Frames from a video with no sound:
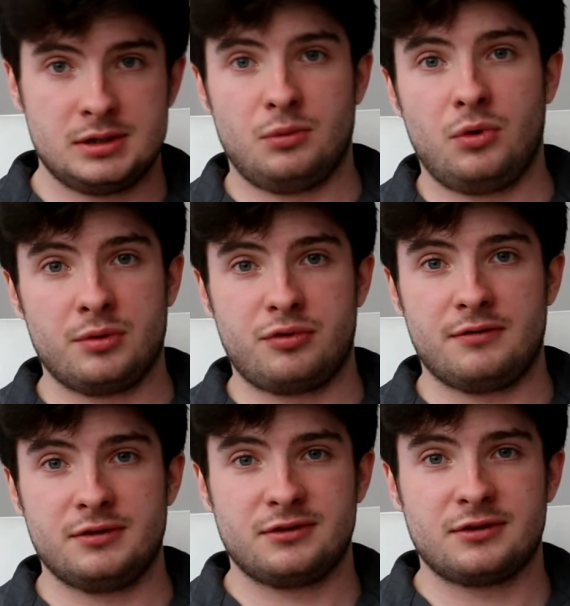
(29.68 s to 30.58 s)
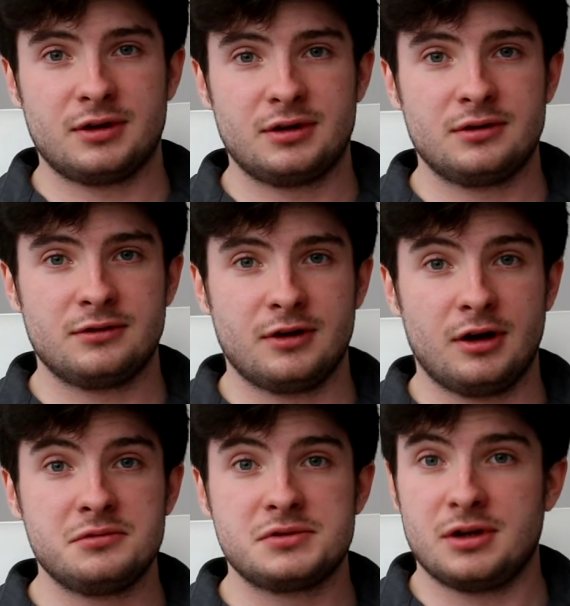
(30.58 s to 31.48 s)
Warner Brothers.
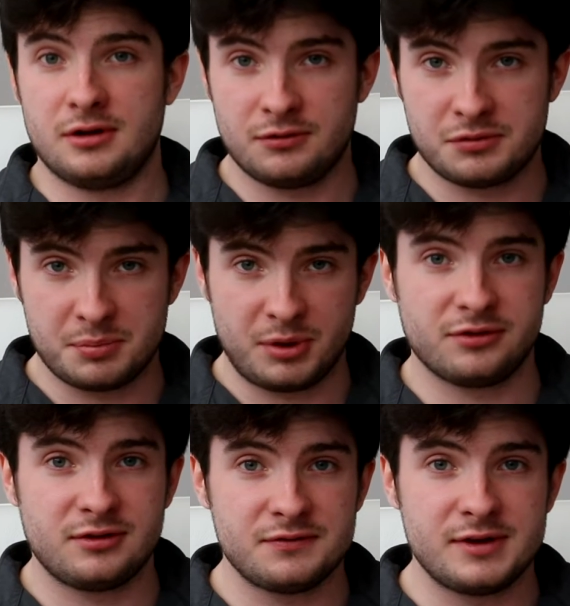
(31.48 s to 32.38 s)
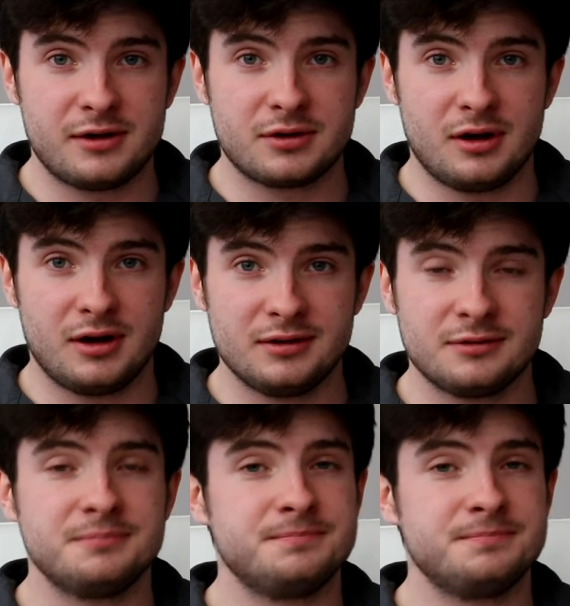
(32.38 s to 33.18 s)
So starting off with the positive now, guys.